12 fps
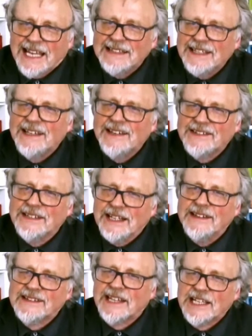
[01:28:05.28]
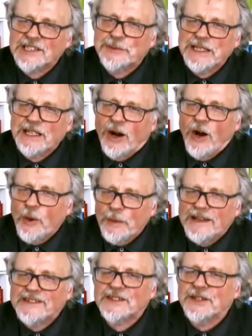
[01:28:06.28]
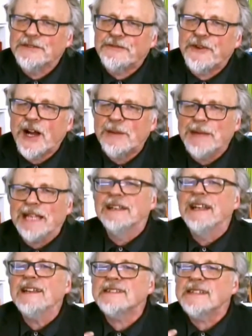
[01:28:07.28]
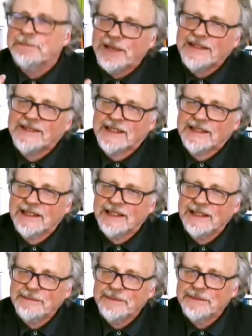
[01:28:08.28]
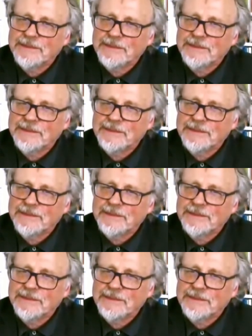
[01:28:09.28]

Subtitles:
that is an insight we always confirm, at least implicitly,